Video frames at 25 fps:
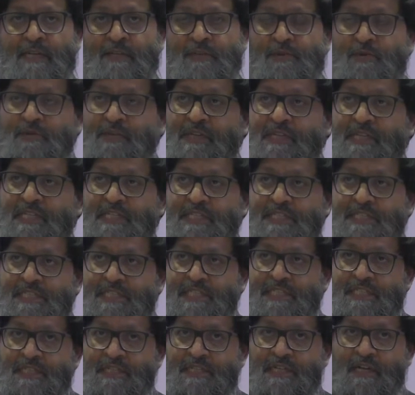So they
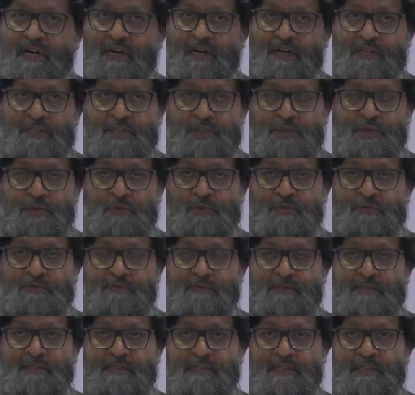considered our
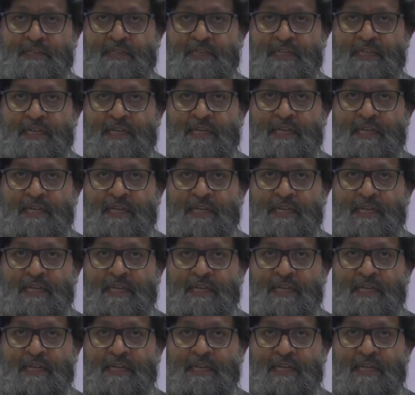children